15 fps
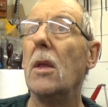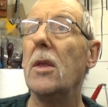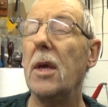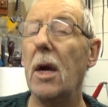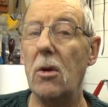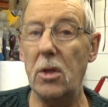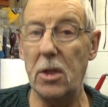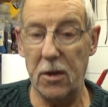the
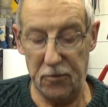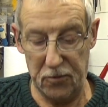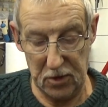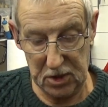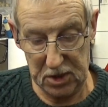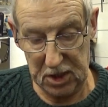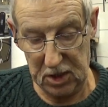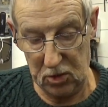only
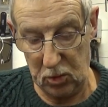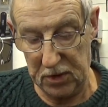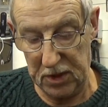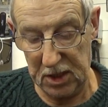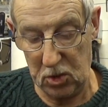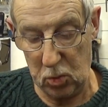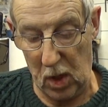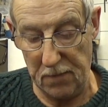difference is with
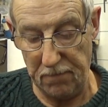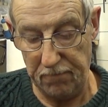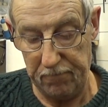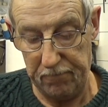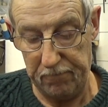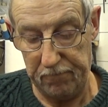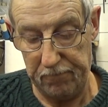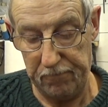this one
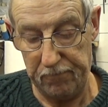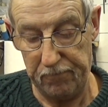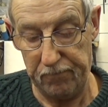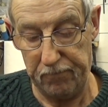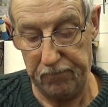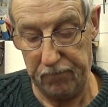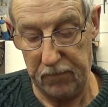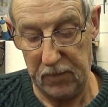
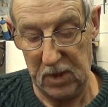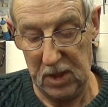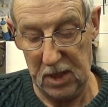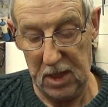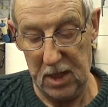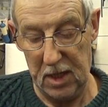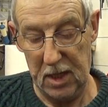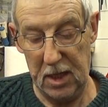
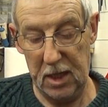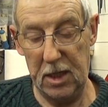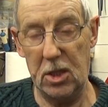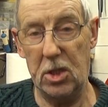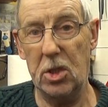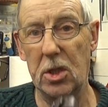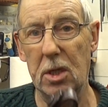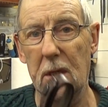
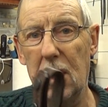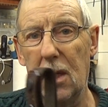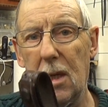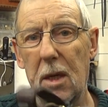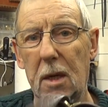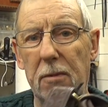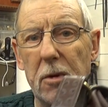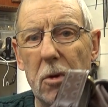is,
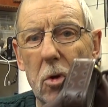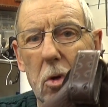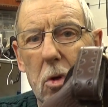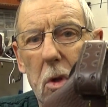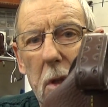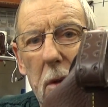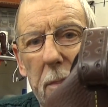if you look on the